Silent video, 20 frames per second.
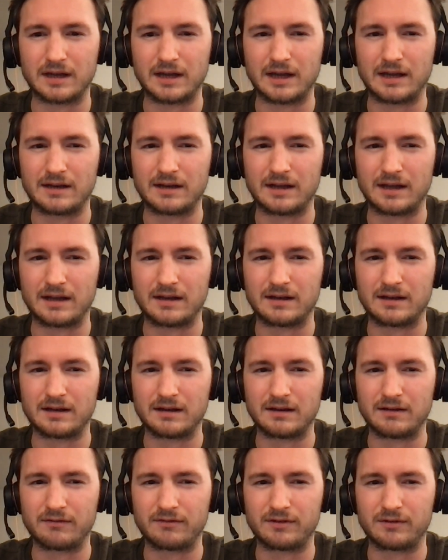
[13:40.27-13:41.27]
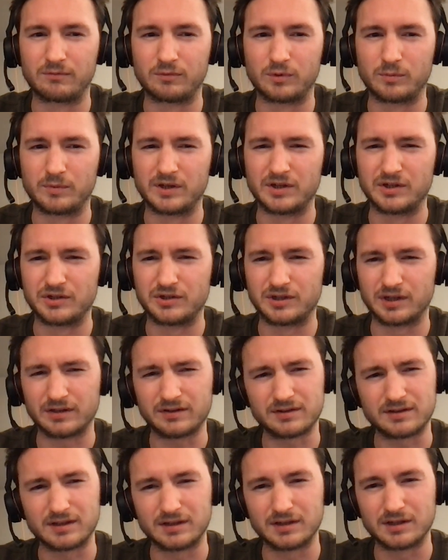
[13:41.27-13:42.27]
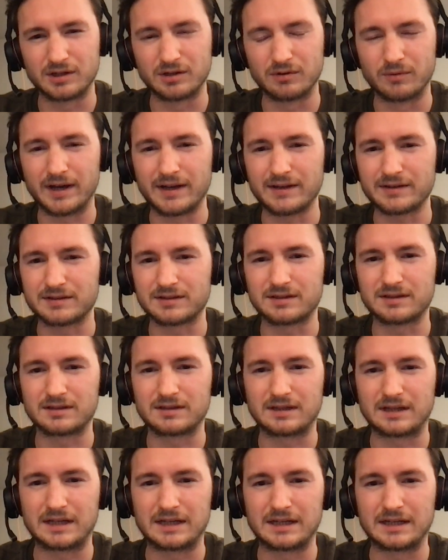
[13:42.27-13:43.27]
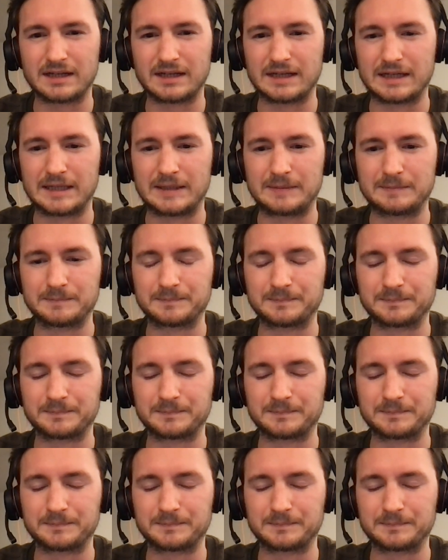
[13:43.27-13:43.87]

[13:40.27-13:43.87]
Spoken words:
And then if it would be just in the US, I